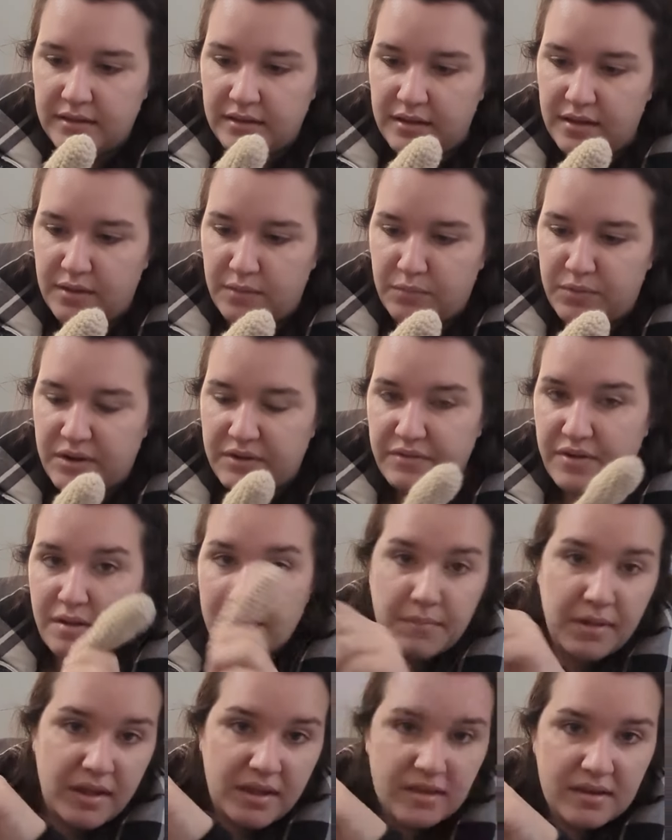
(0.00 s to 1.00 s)
Whenever I
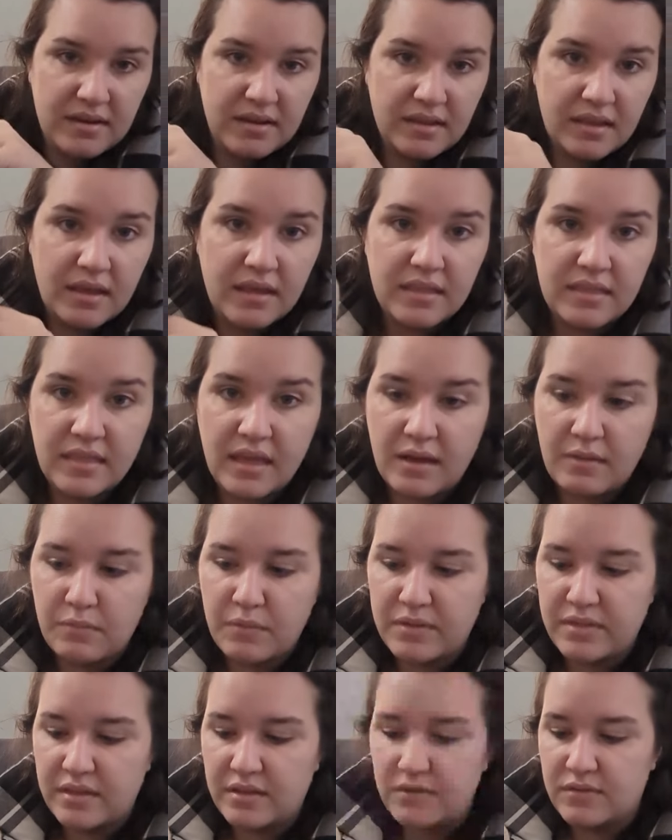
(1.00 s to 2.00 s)
made that
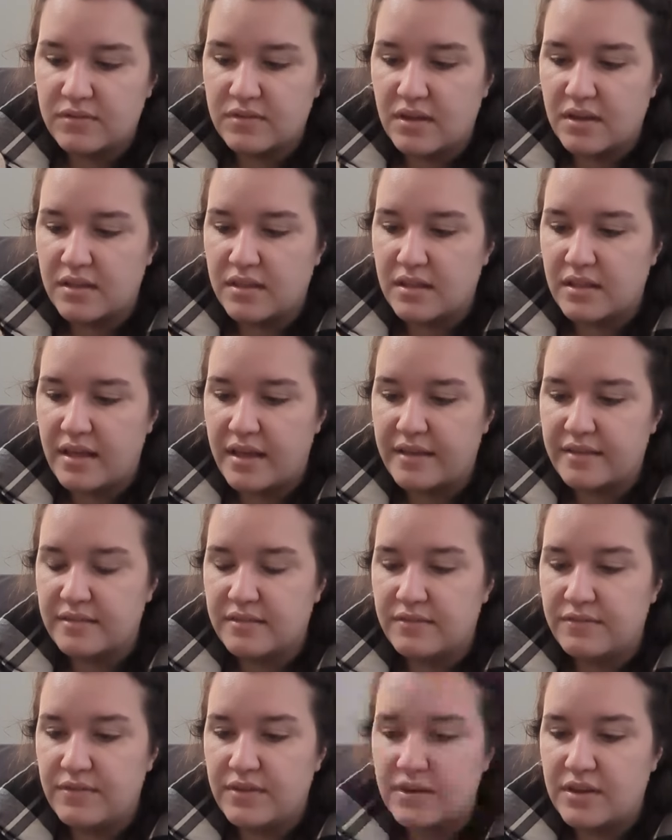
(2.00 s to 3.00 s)
one that you saw in the last
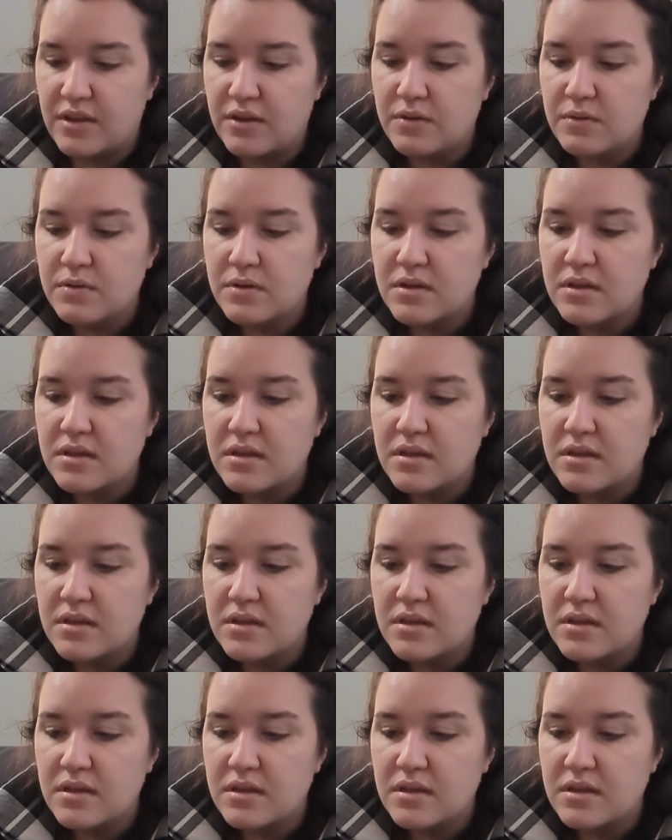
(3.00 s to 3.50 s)
video,